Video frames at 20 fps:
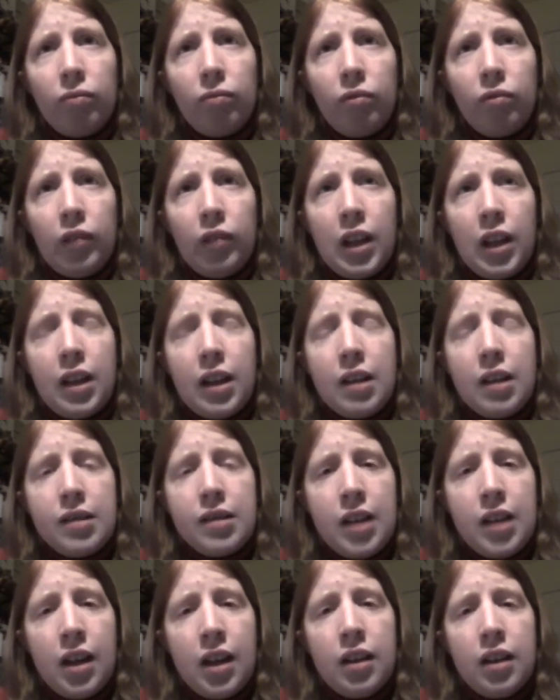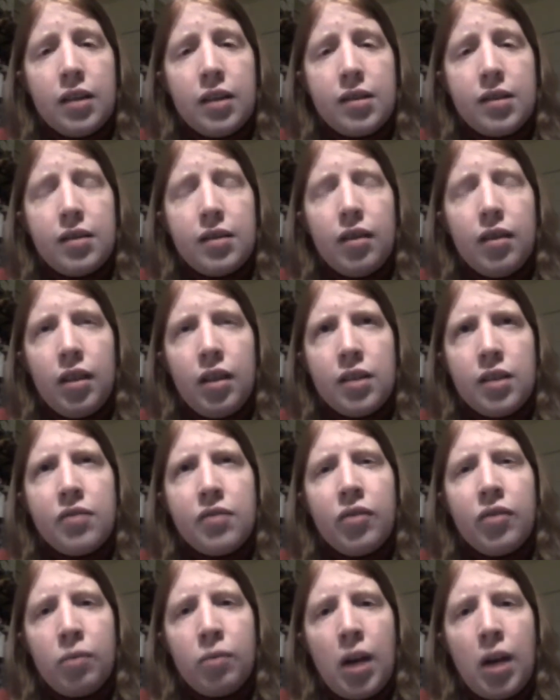like I said, it's
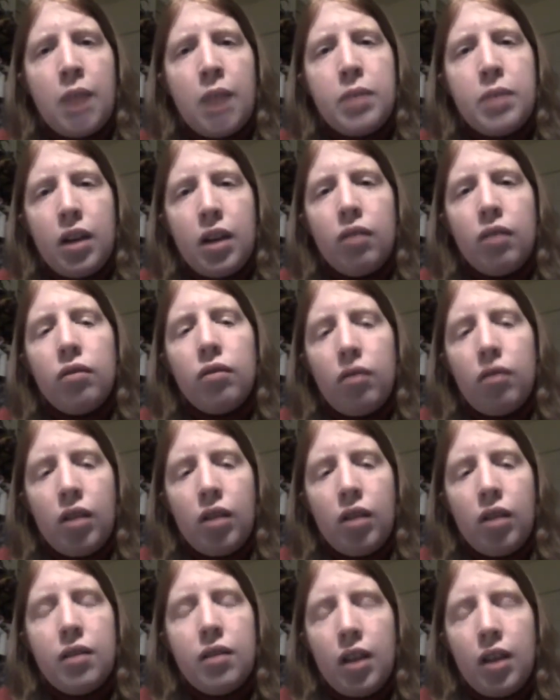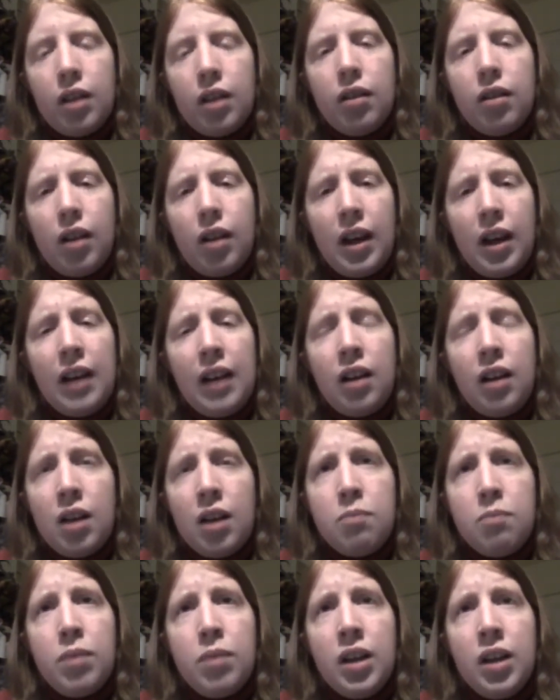for Robbie. I had got
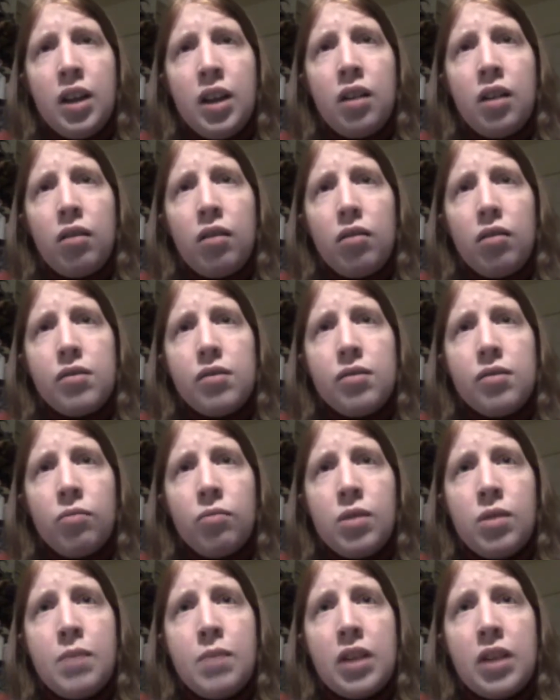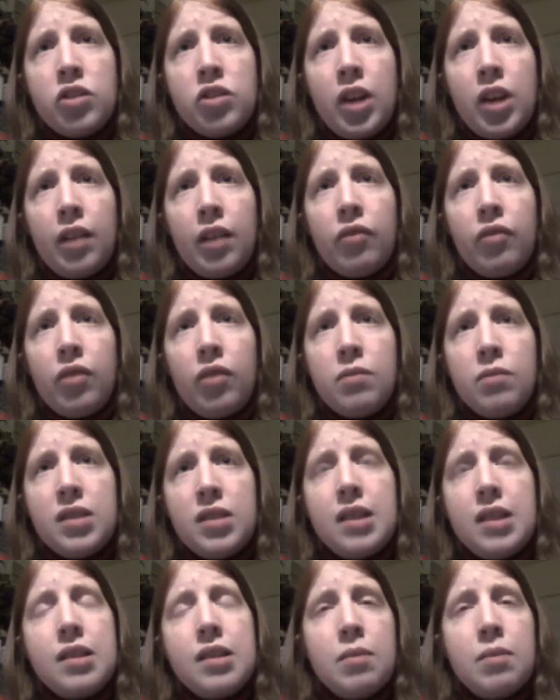a big rebate check from
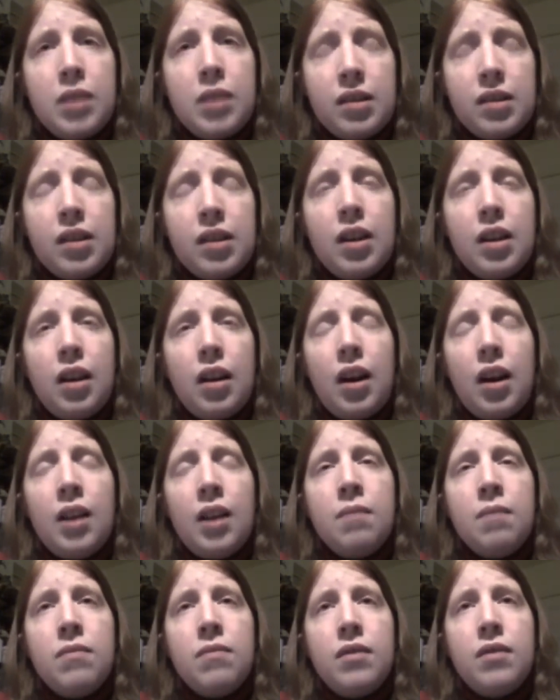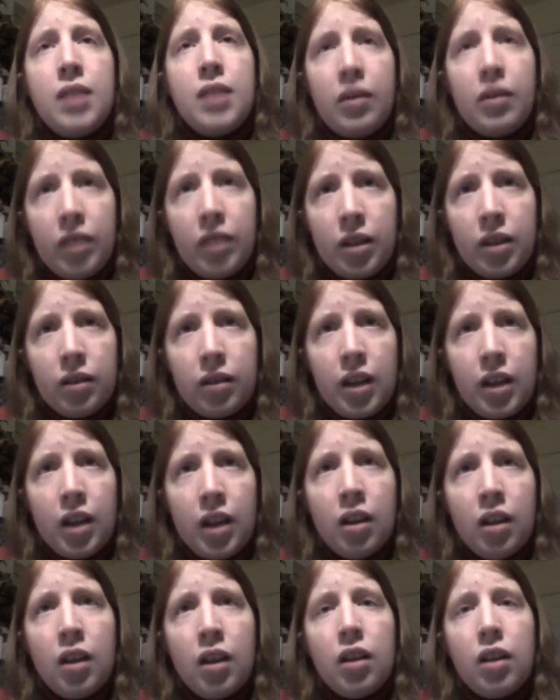CCBC. I'm
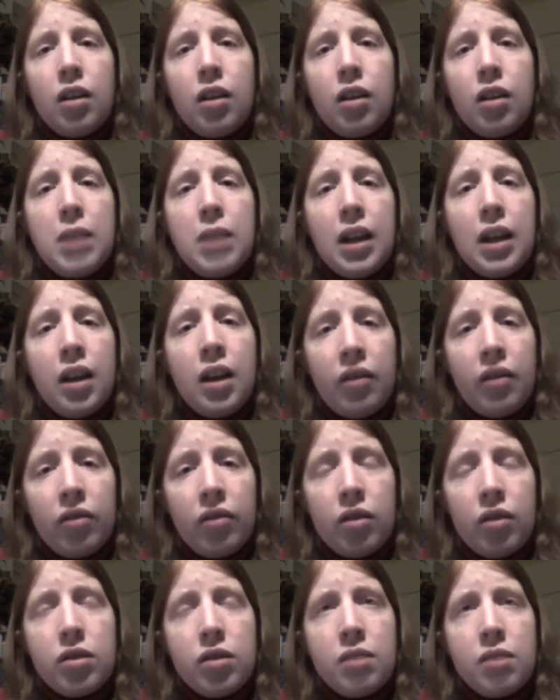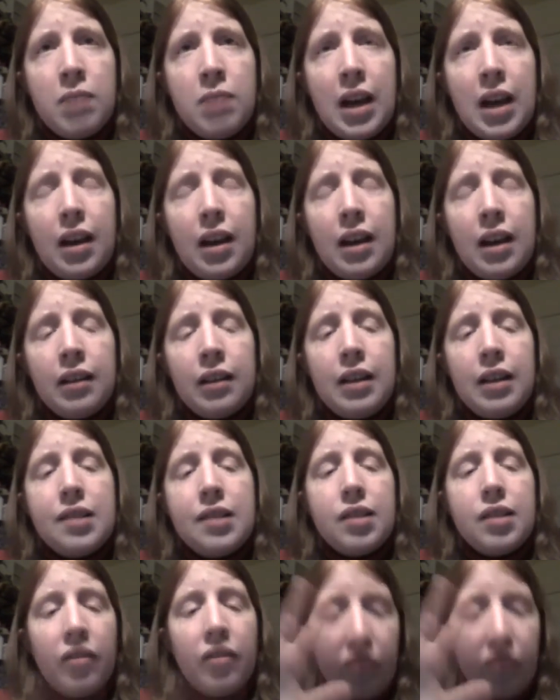definitely going to make an effort to make at
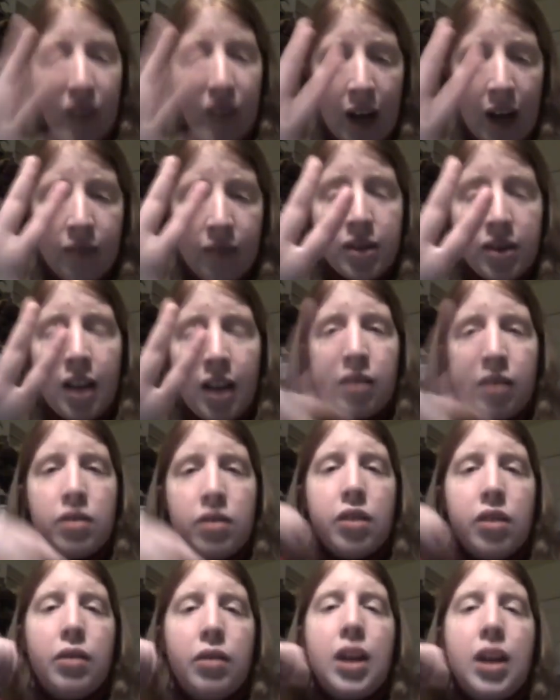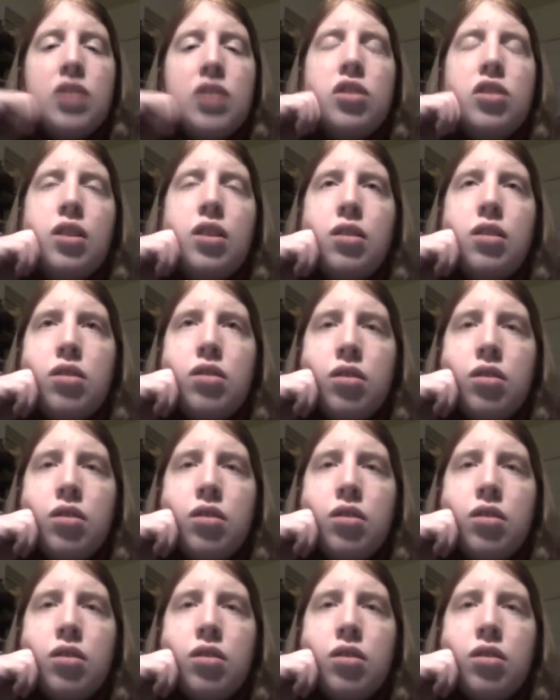least a $5 donation